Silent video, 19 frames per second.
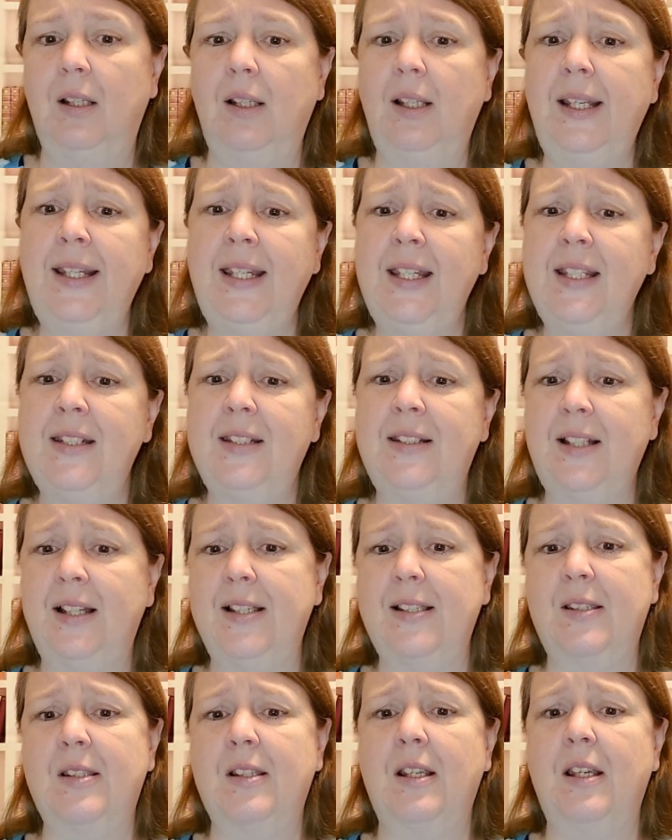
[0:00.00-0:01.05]
Like he
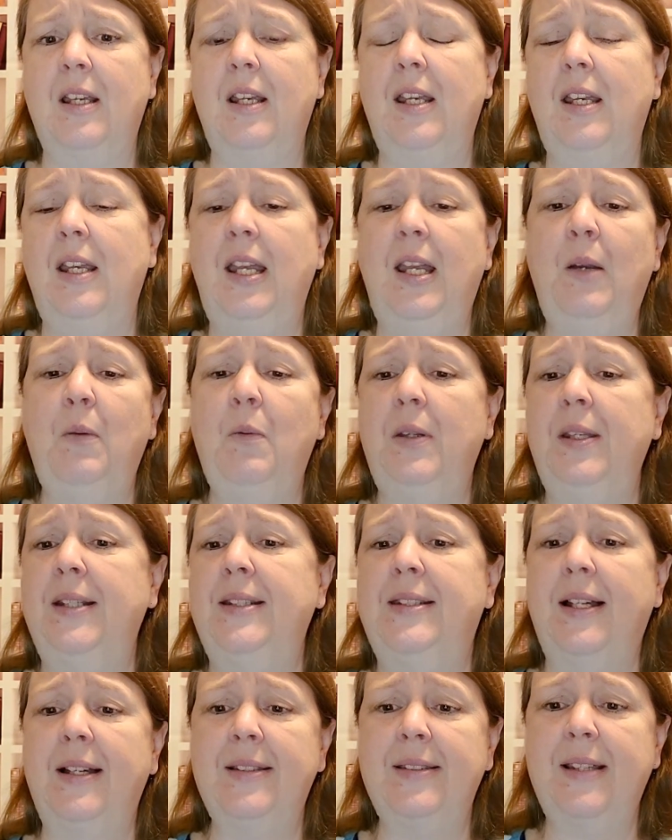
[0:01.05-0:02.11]
does, he really
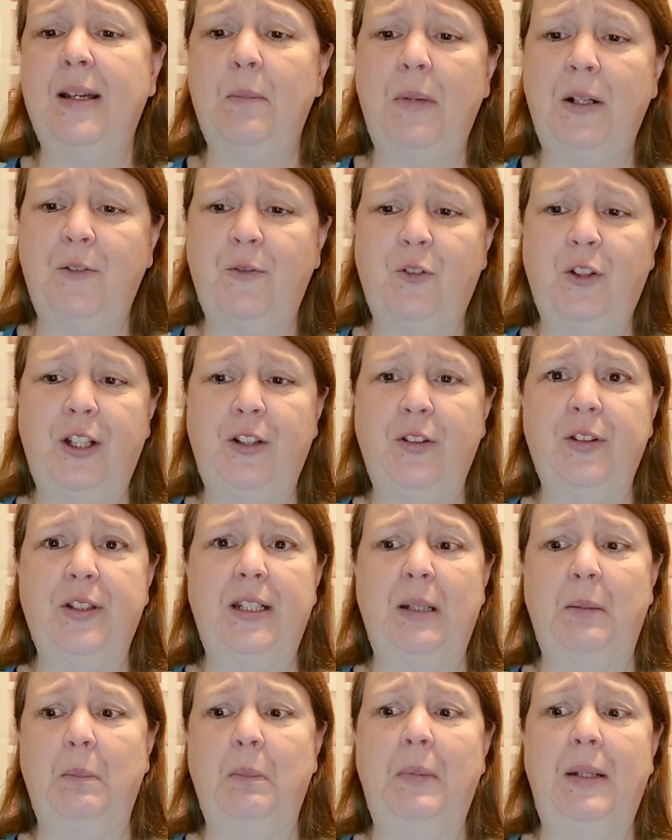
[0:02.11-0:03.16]
does that much for
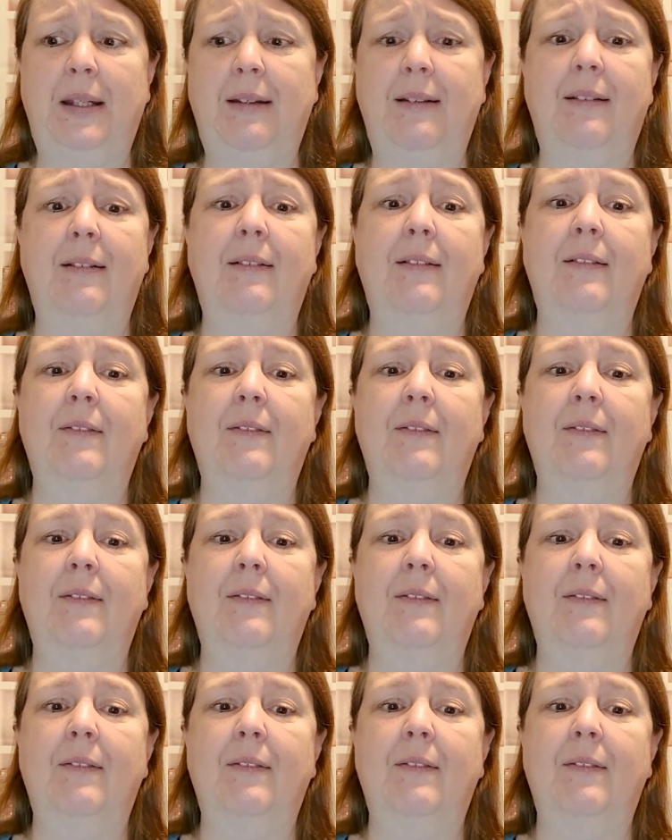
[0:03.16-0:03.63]
Kilty and me.